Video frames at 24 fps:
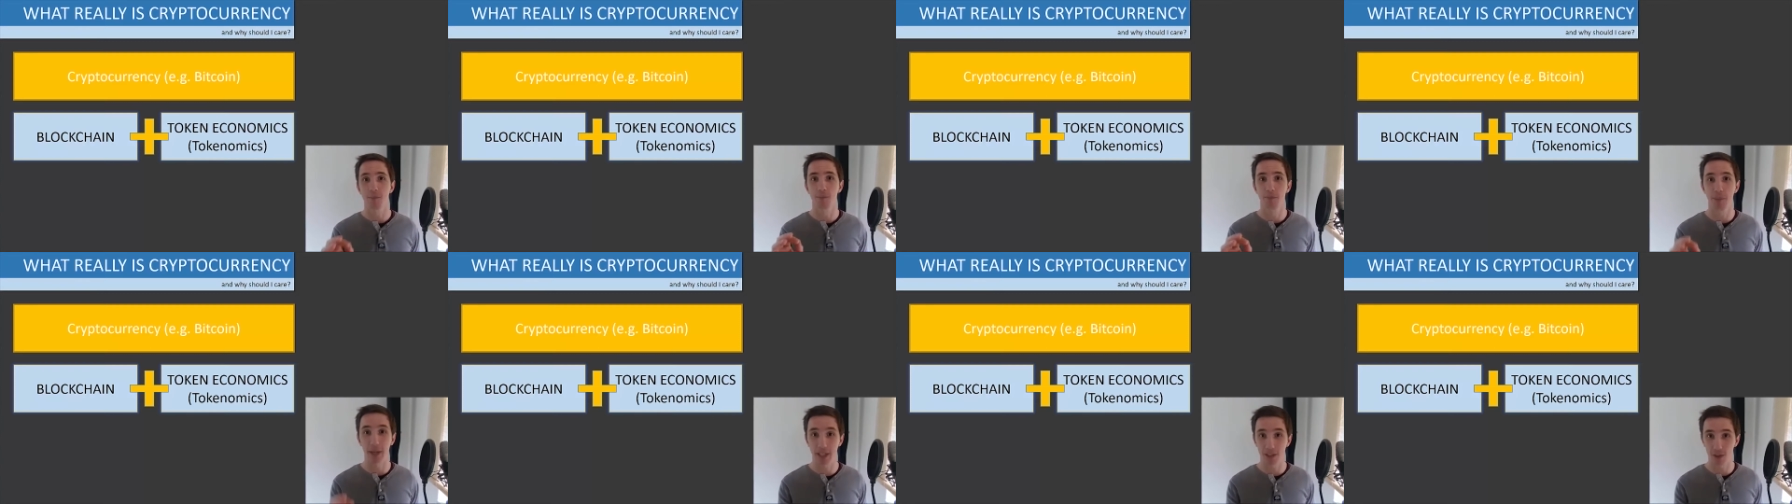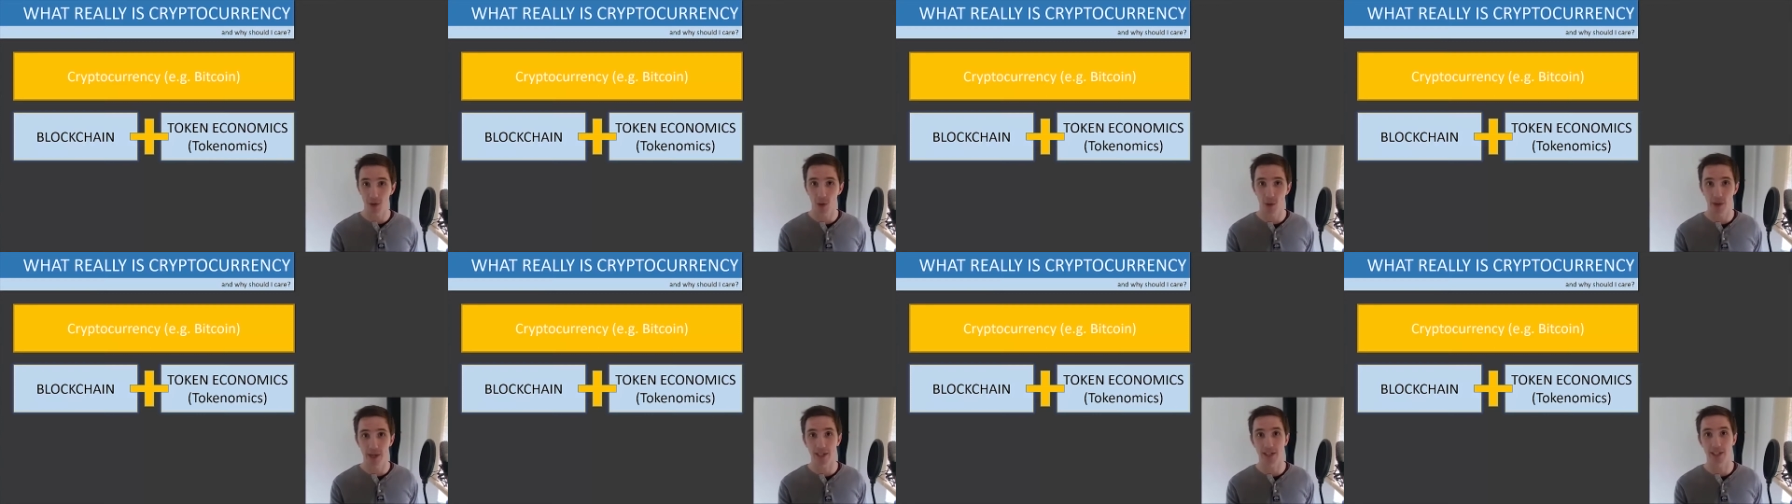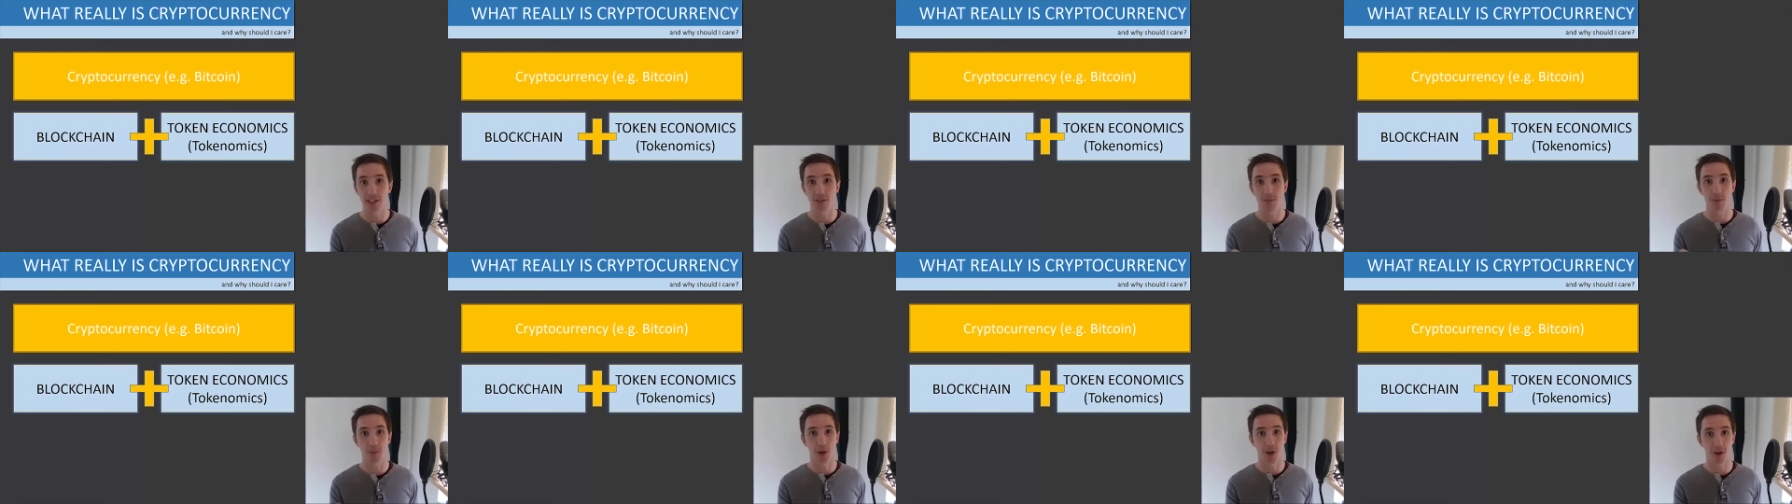Bitcoin
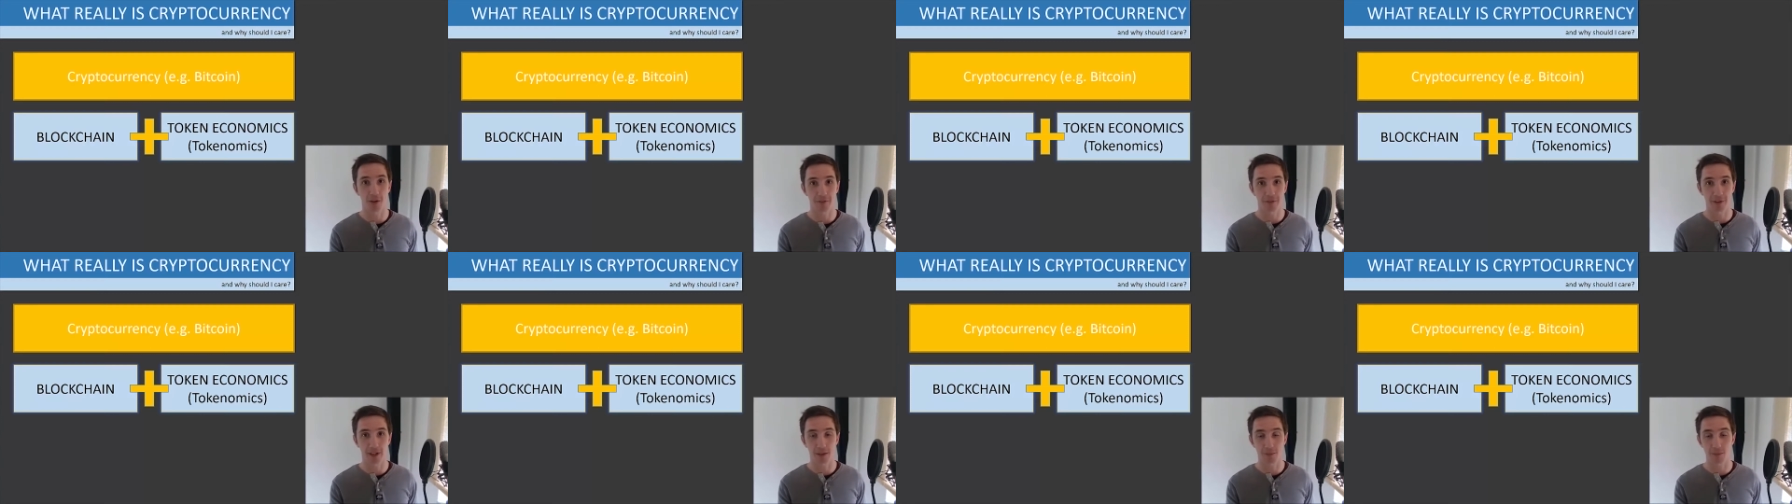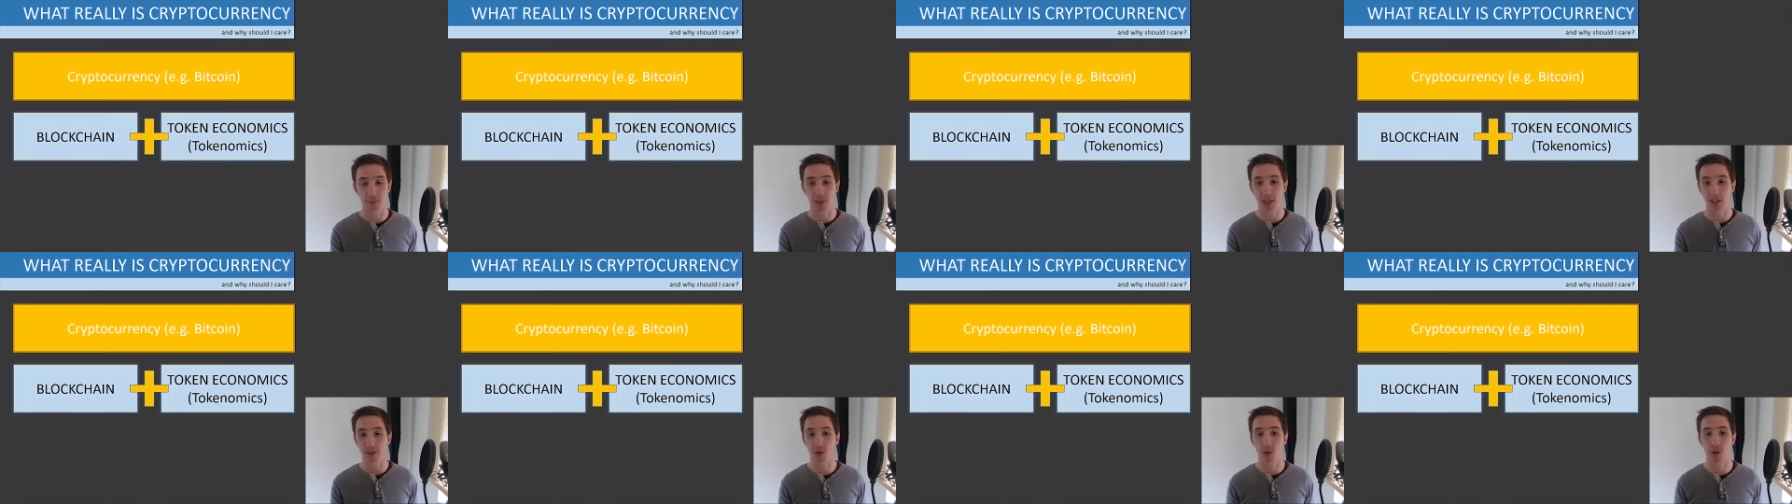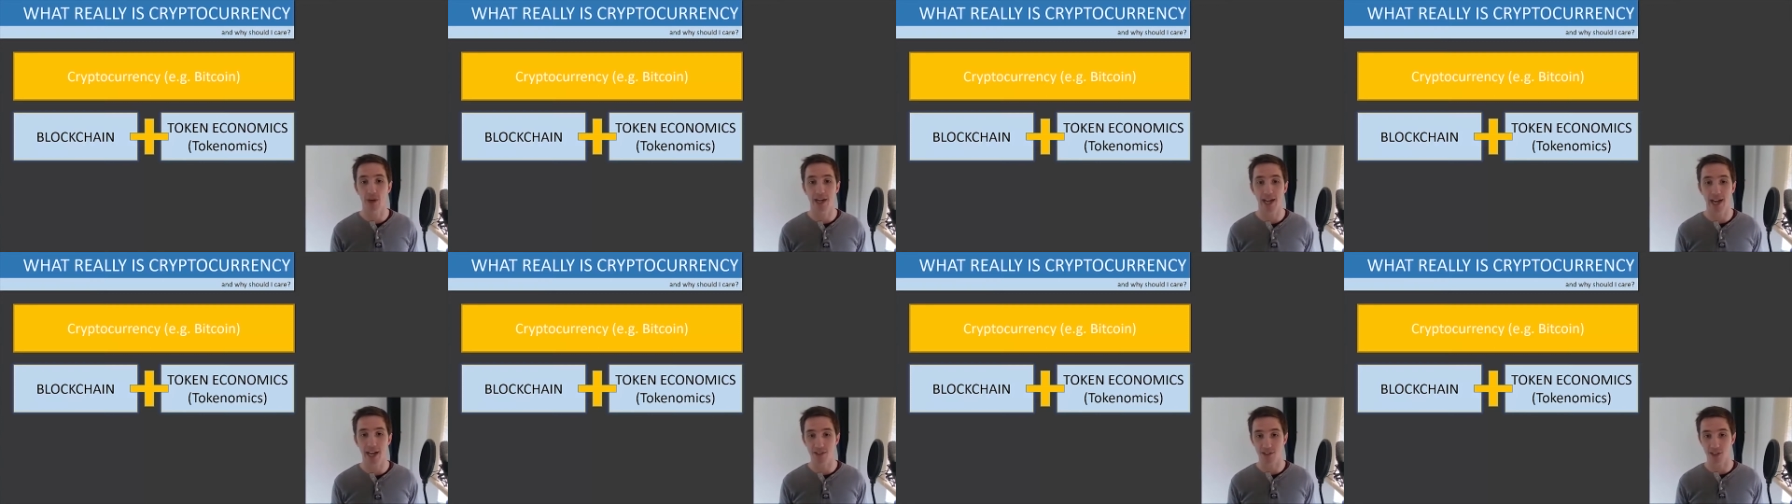is perfect.
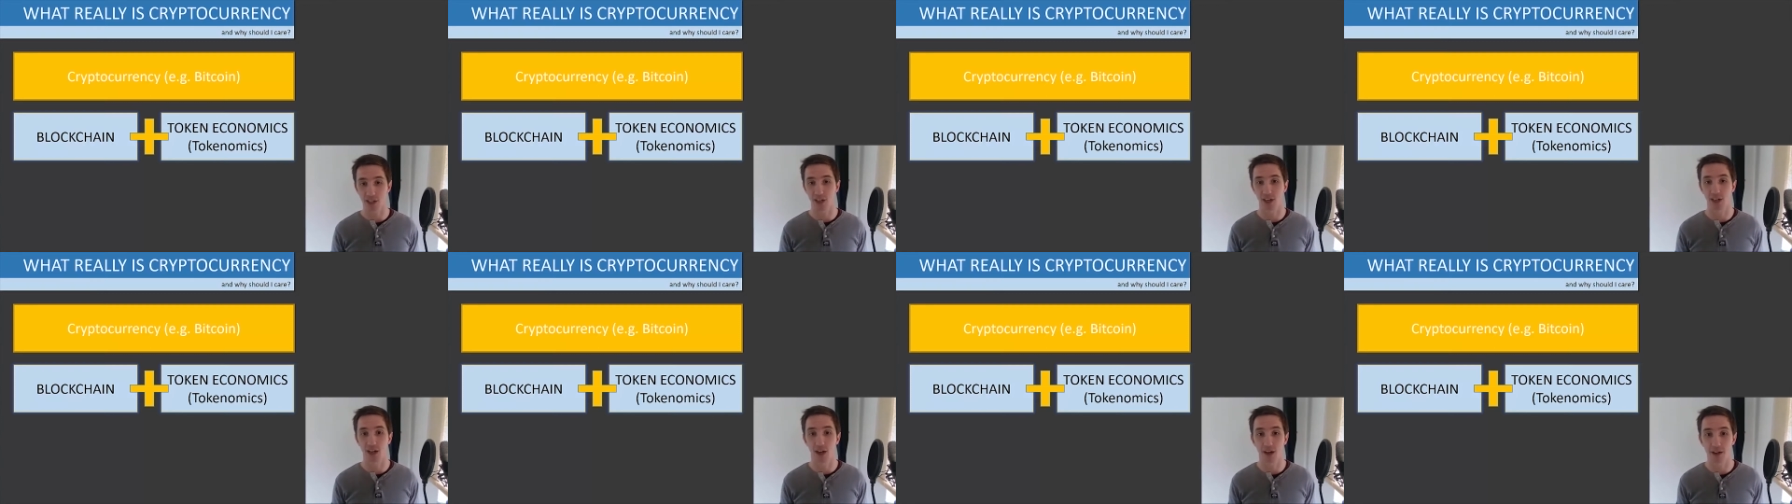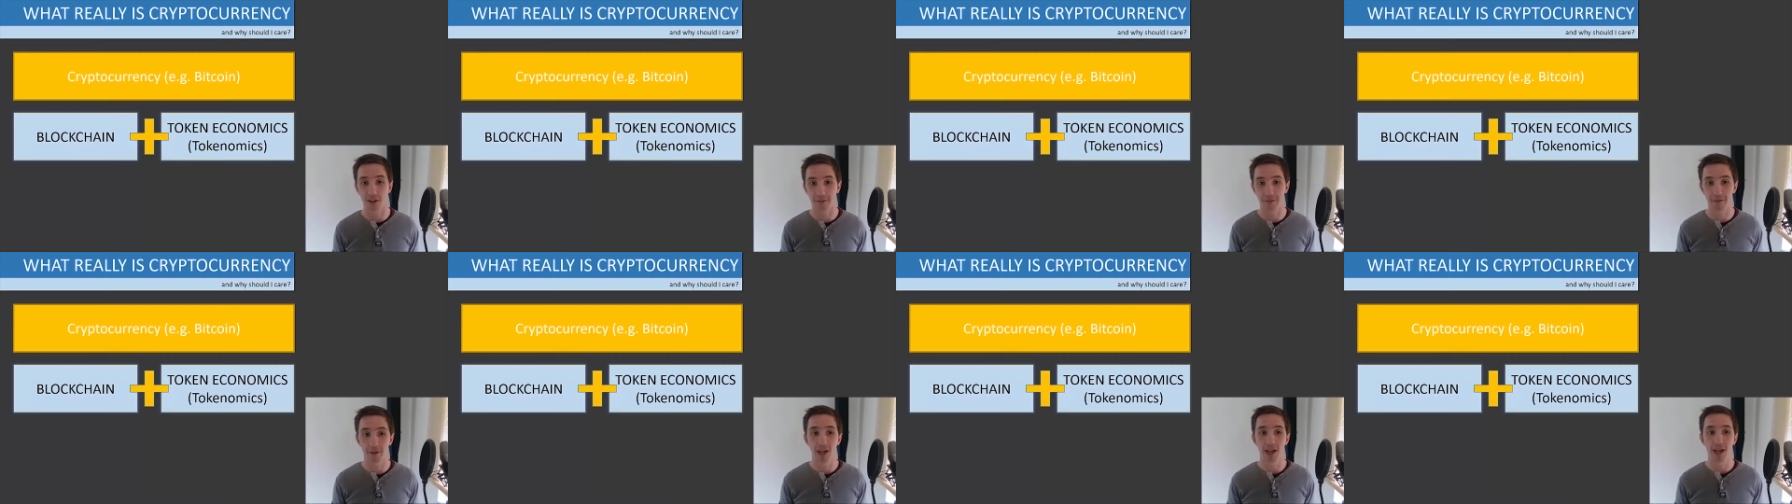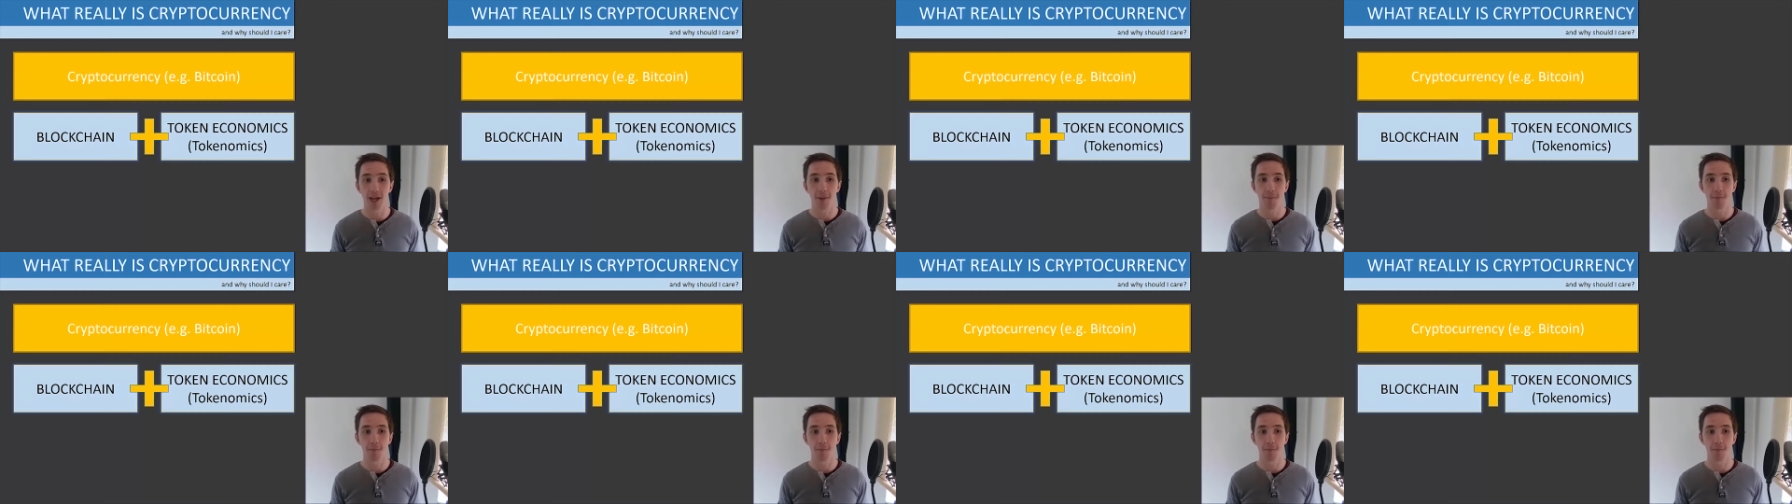Bitcoin has a lot of